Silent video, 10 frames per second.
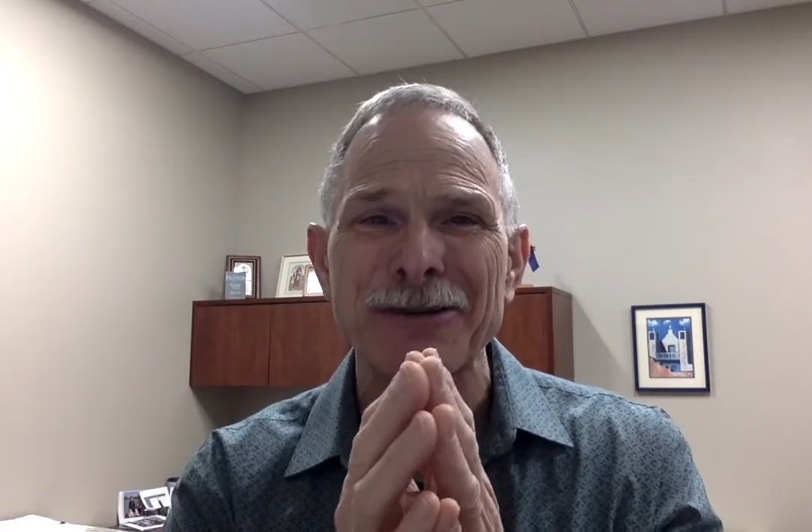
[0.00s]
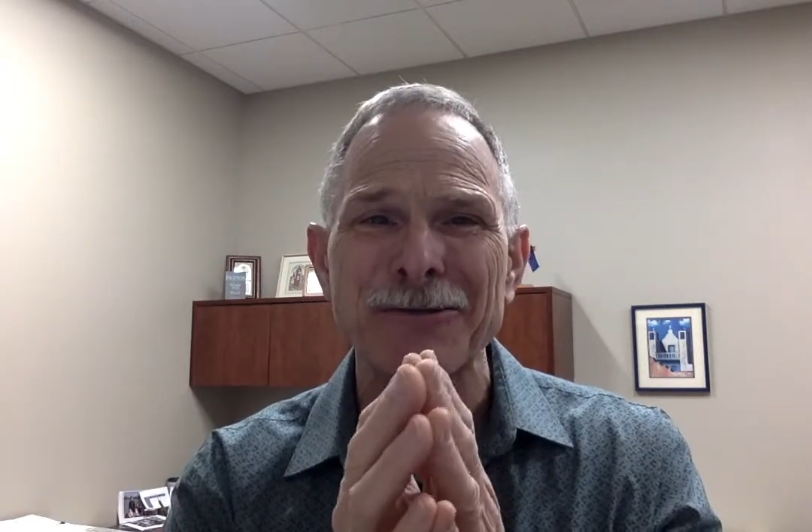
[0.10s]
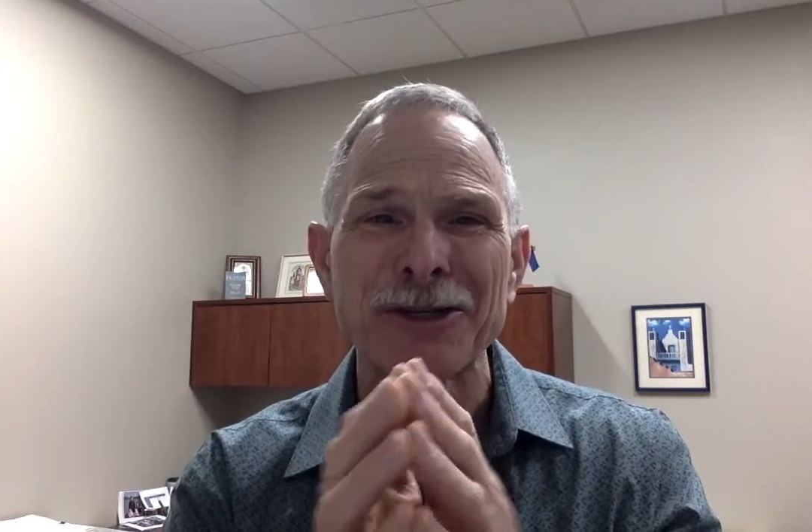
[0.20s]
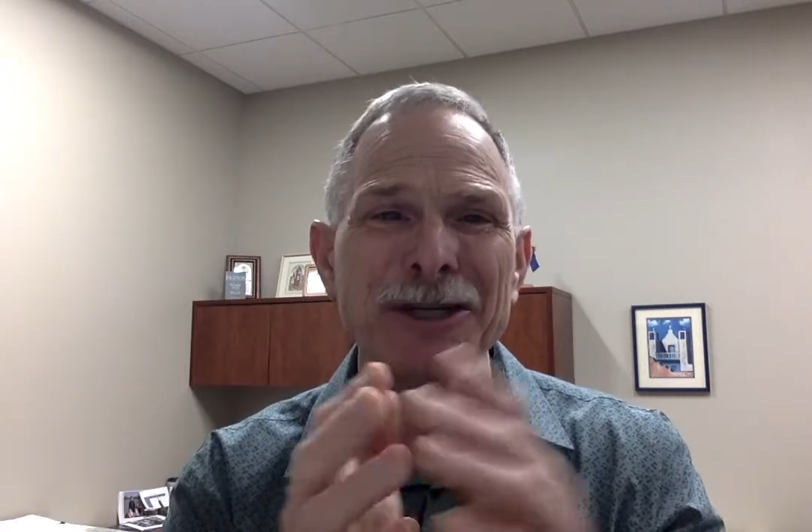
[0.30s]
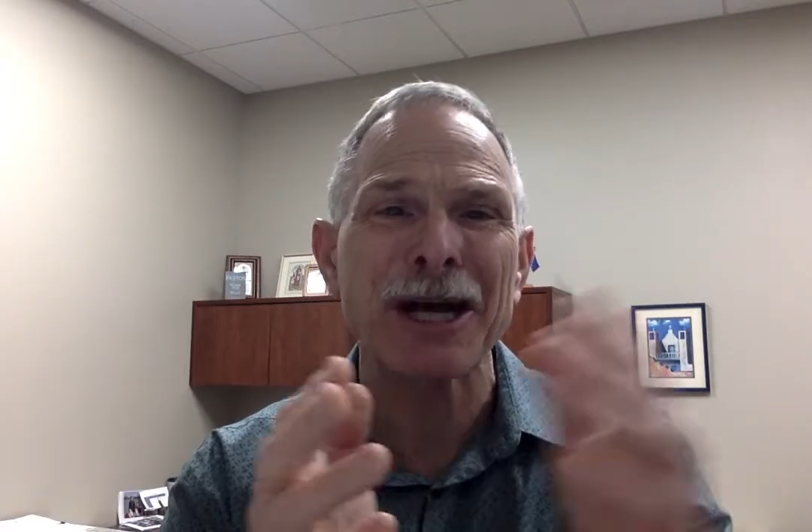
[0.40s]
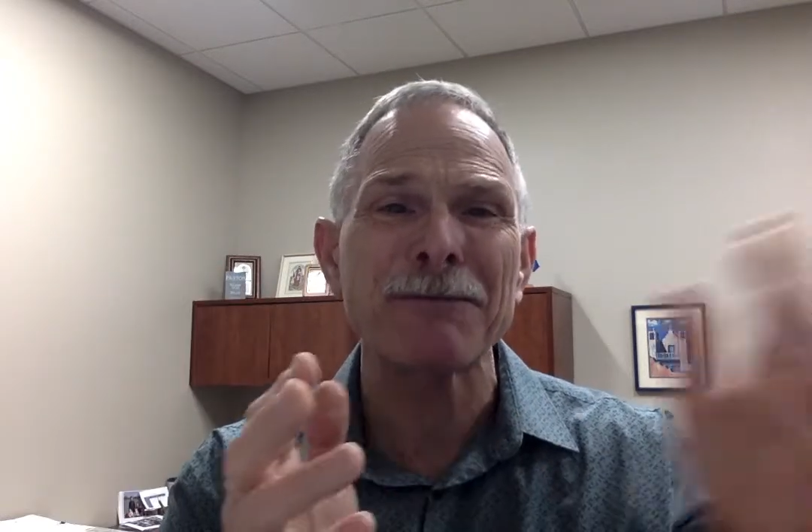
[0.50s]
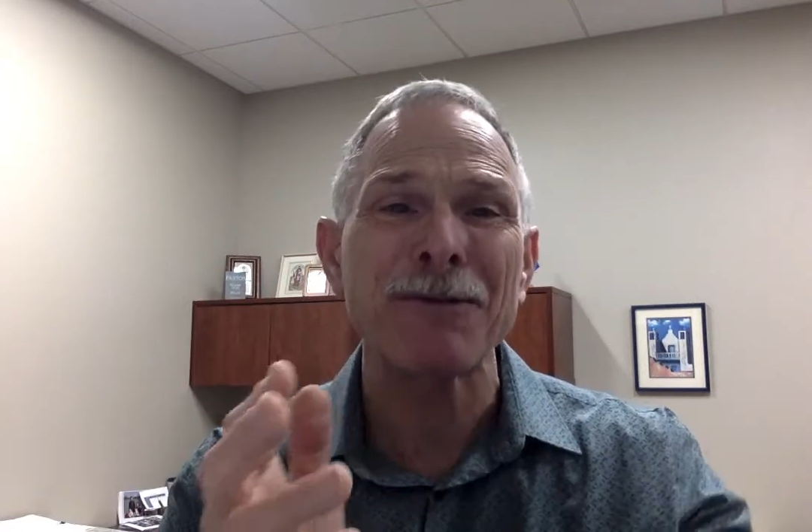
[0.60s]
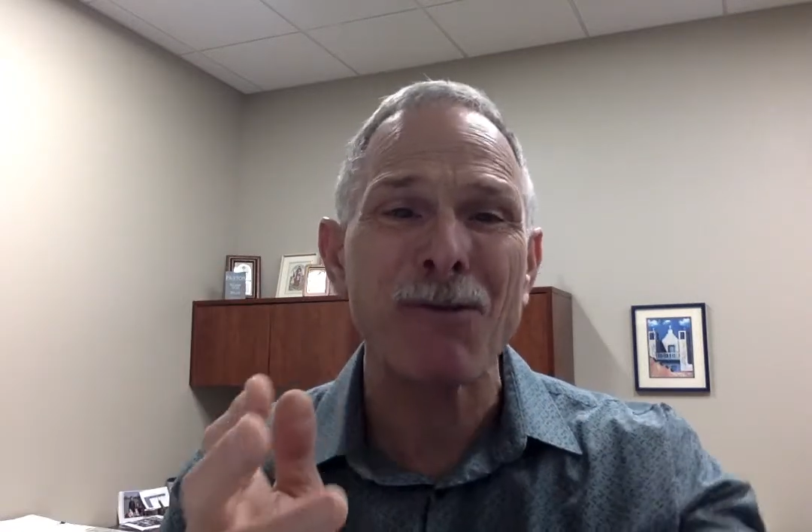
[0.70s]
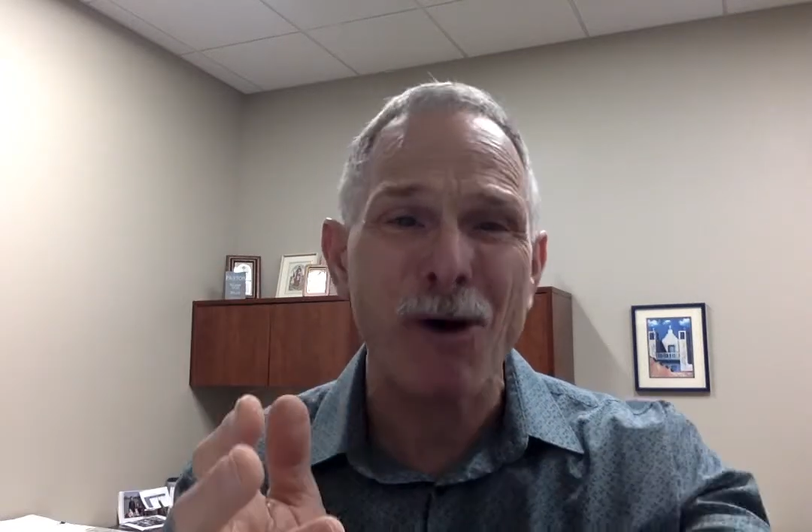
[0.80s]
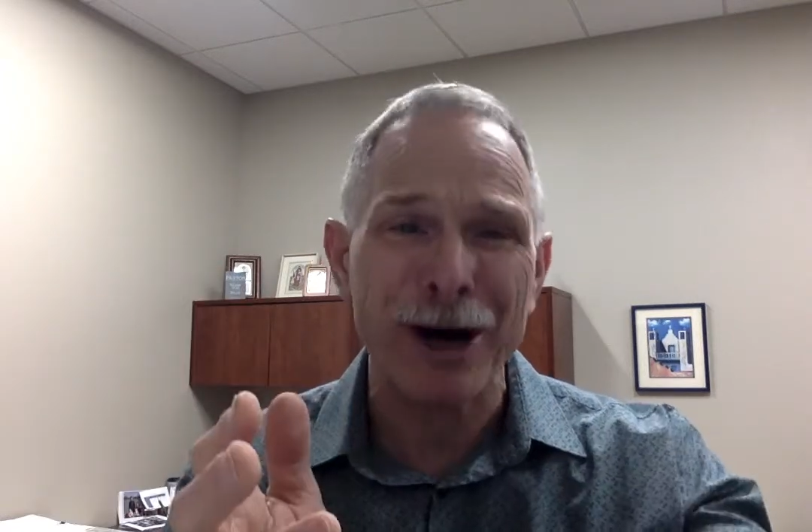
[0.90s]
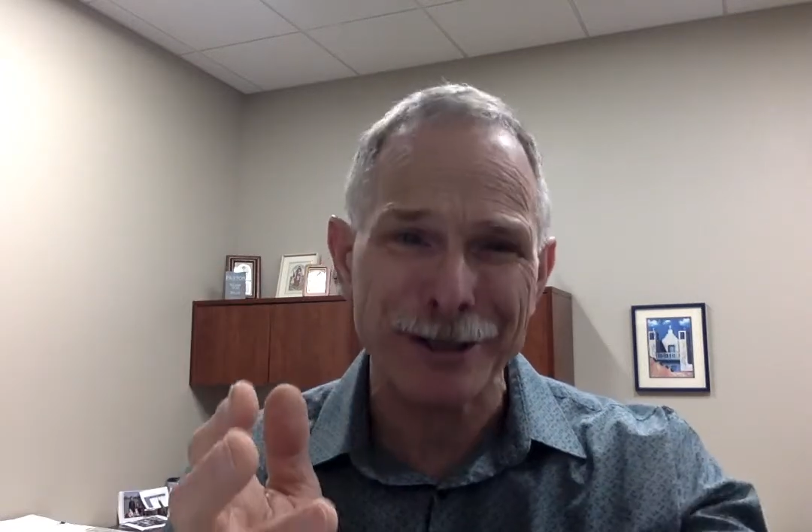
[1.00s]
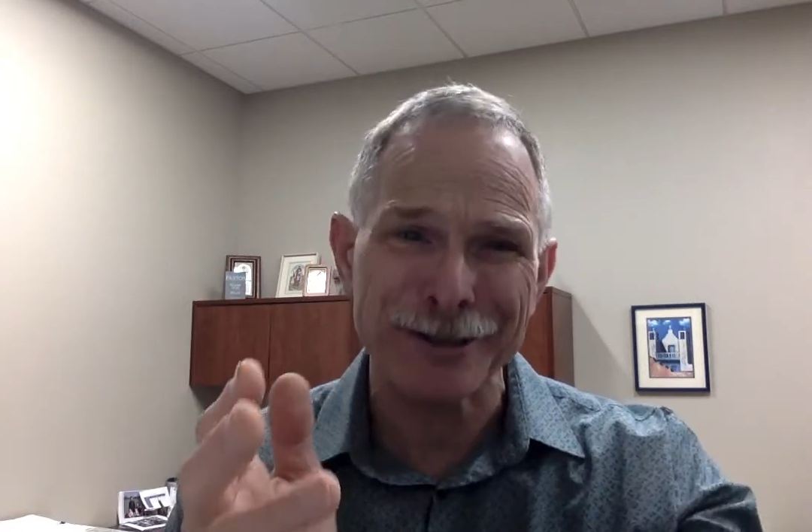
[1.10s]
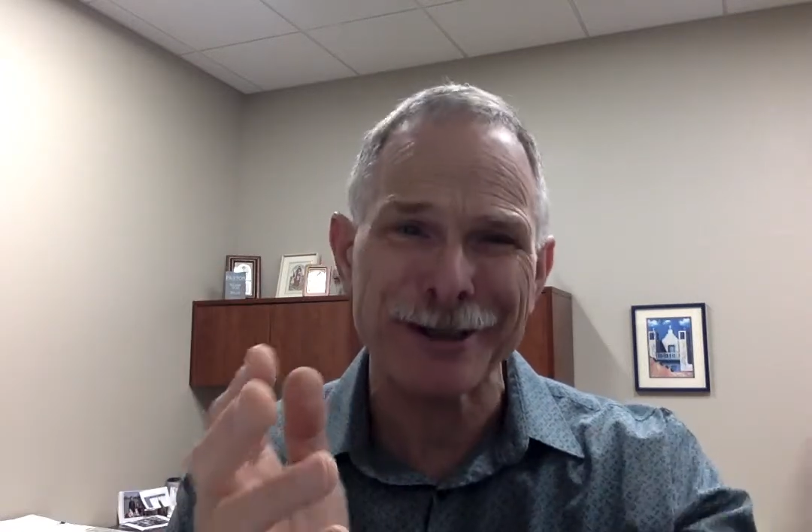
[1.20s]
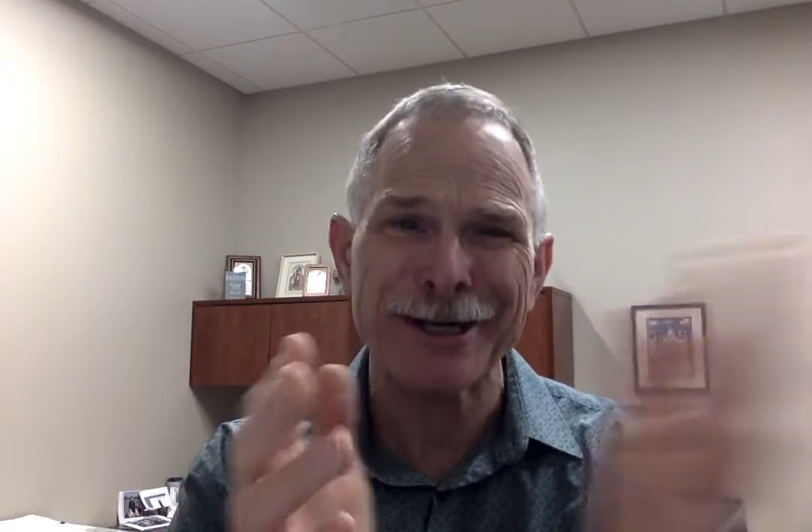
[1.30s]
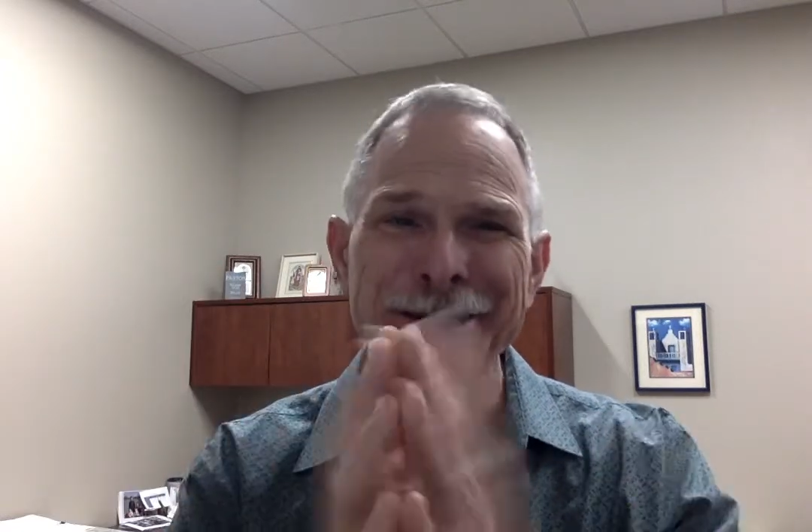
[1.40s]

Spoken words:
with a cup of water,